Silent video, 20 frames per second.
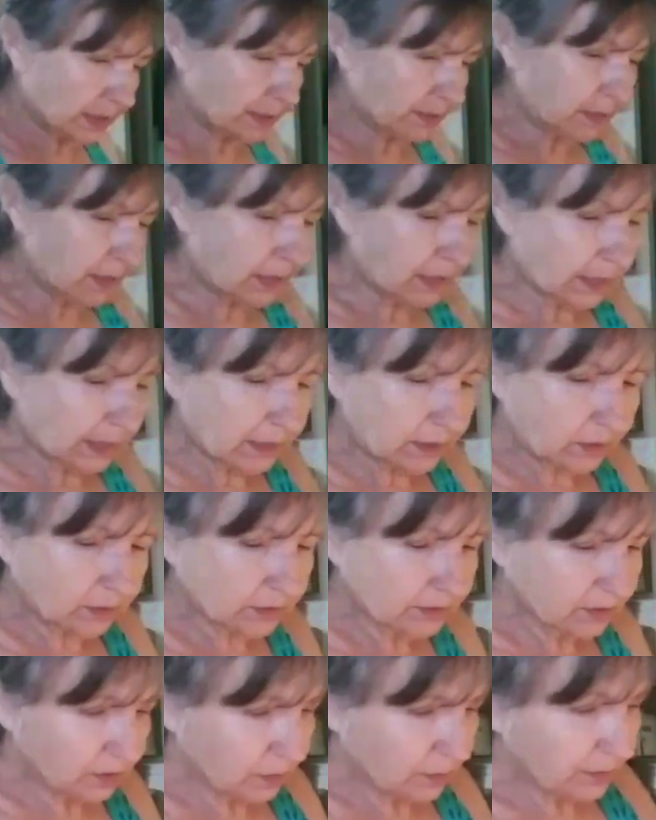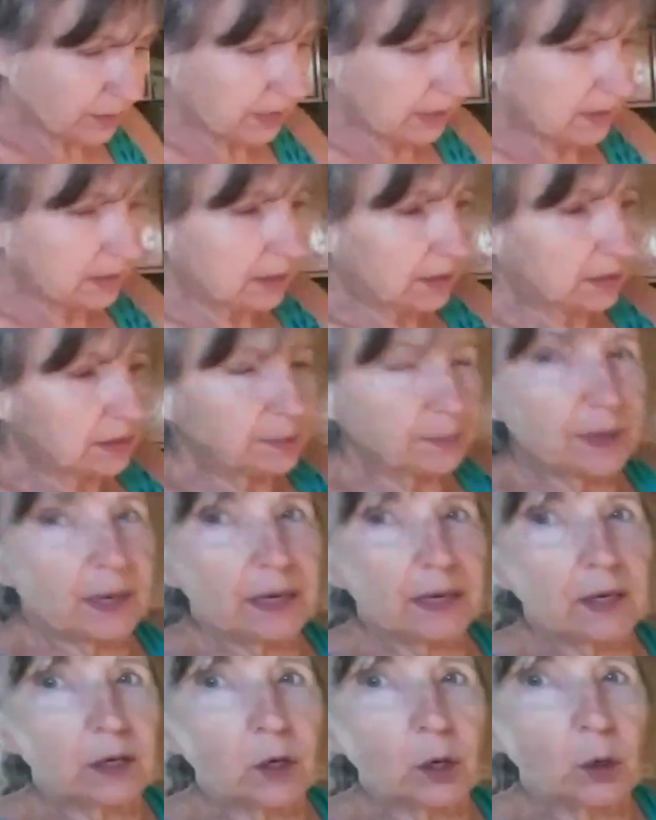also made these
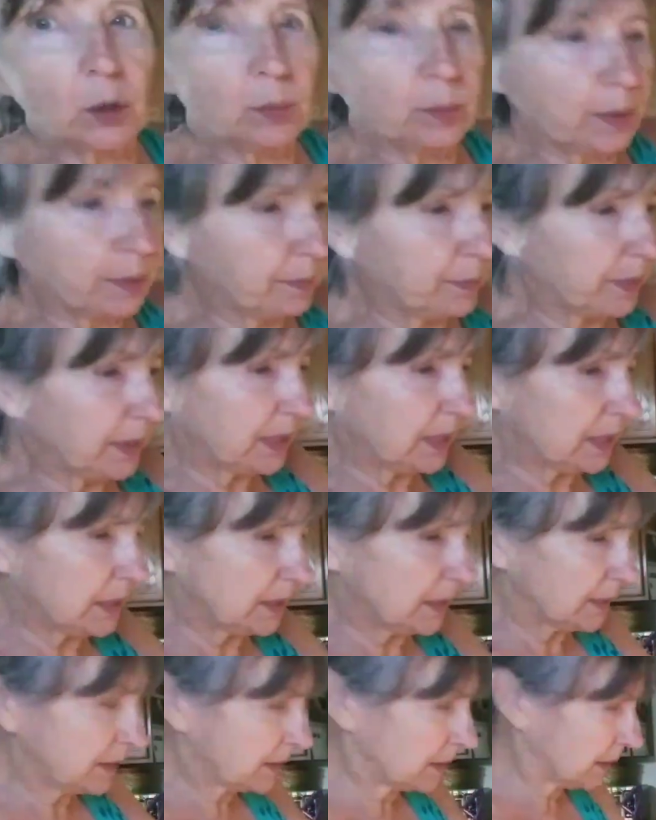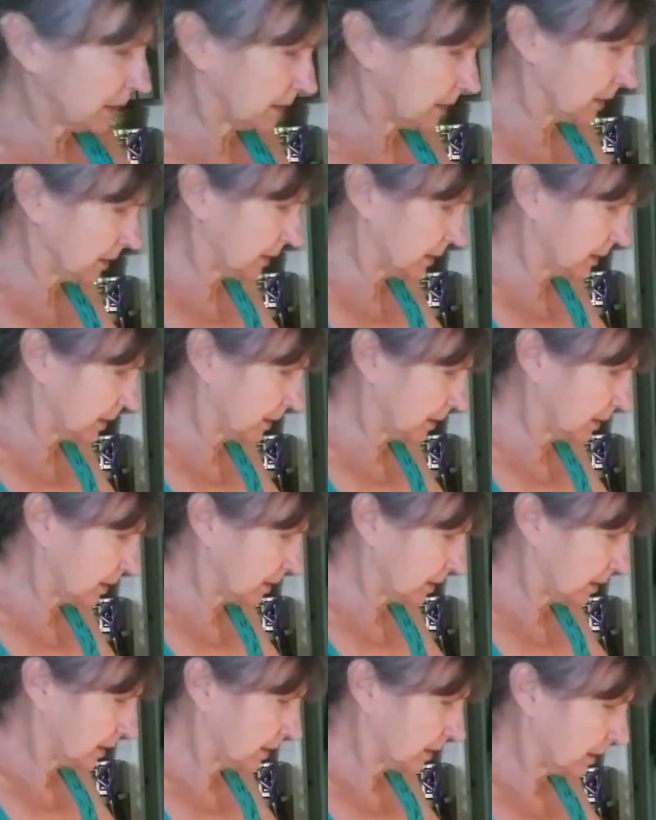Mayocoba beans,
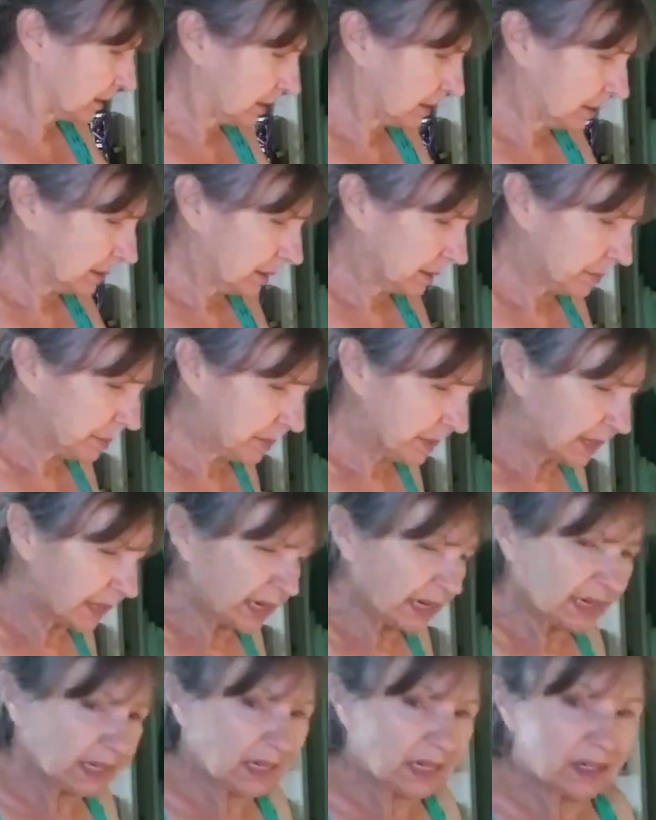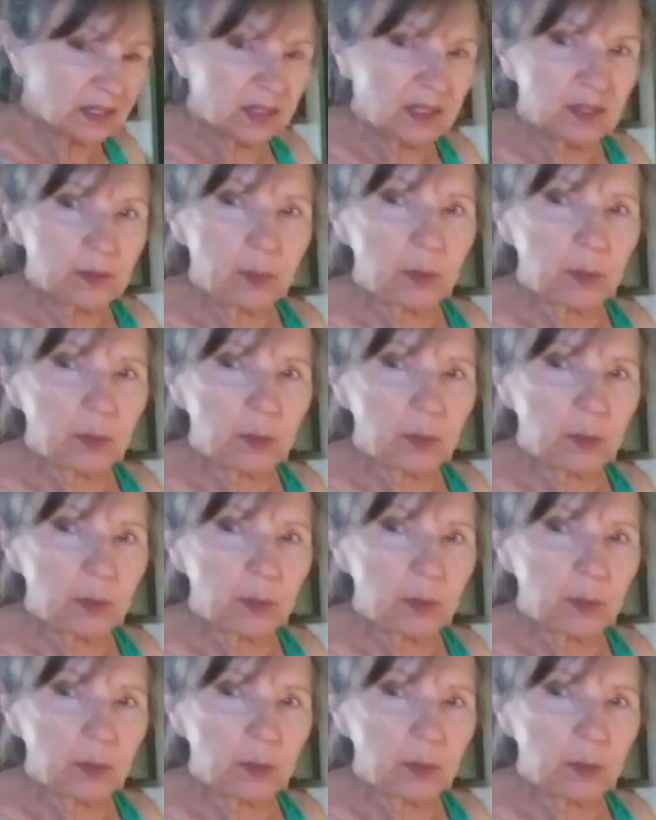but I need a spoon.